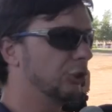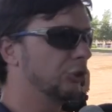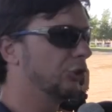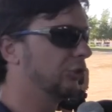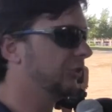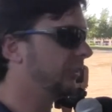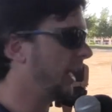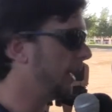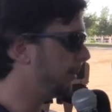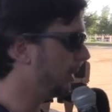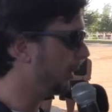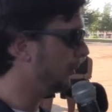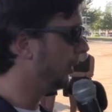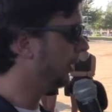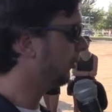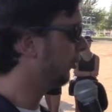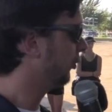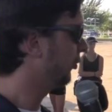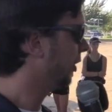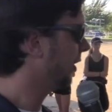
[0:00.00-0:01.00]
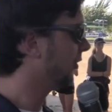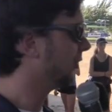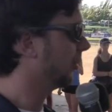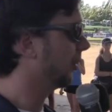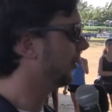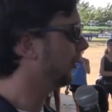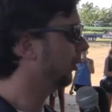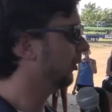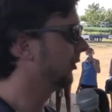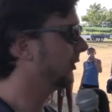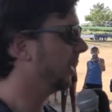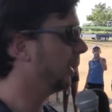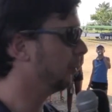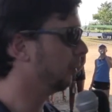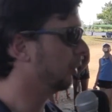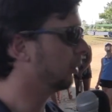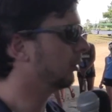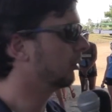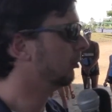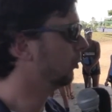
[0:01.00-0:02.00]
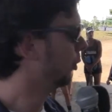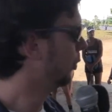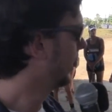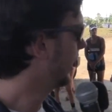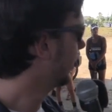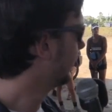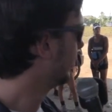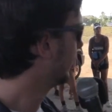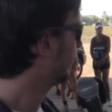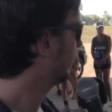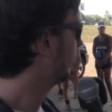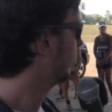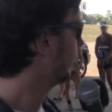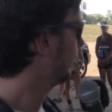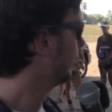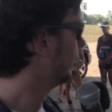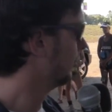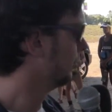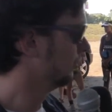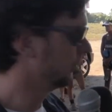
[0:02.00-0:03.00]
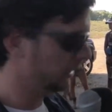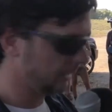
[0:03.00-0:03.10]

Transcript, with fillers: just stop by registration on Thursday and we'll we'll hand those to you.